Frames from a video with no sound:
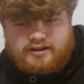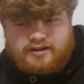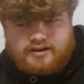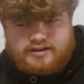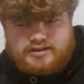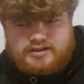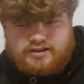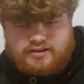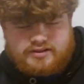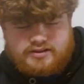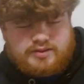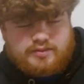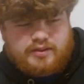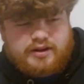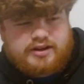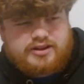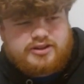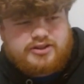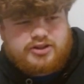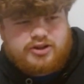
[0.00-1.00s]
I saw
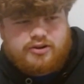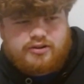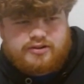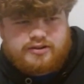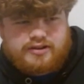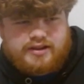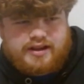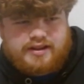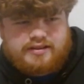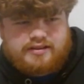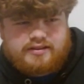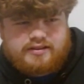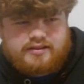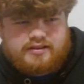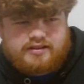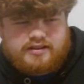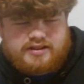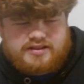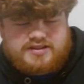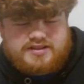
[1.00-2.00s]
somebody joke that
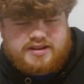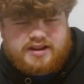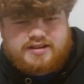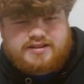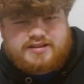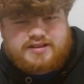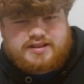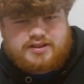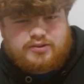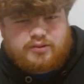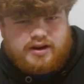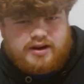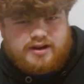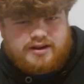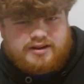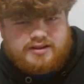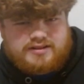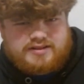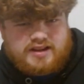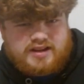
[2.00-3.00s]
it's not D
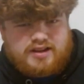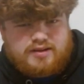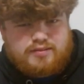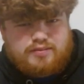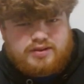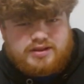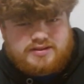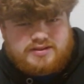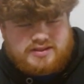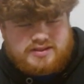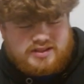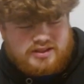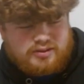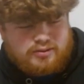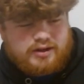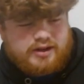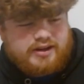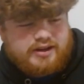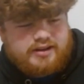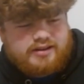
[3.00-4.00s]
Wade, it's ABC
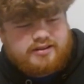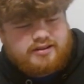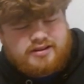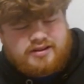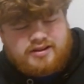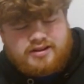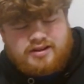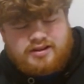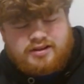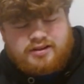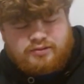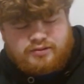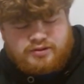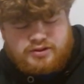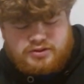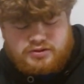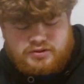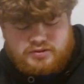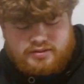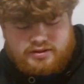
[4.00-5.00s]
Wade,
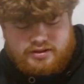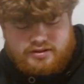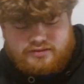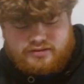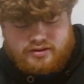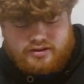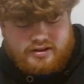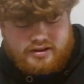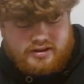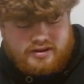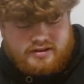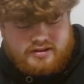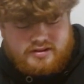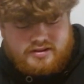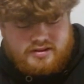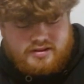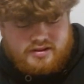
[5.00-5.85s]
which was pretty funny.